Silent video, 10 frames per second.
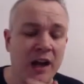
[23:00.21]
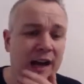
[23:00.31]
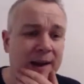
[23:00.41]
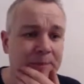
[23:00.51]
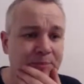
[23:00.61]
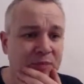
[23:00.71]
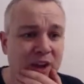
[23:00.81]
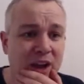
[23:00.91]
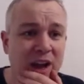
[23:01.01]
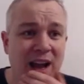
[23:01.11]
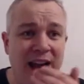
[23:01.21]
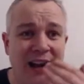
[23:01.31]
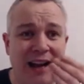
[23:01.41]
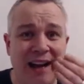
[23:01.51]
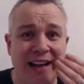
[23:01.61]
Um,
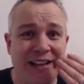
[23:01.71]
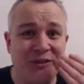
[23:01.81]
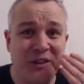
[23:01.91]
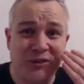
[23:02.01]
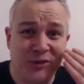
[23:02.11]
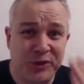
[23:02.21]
and it's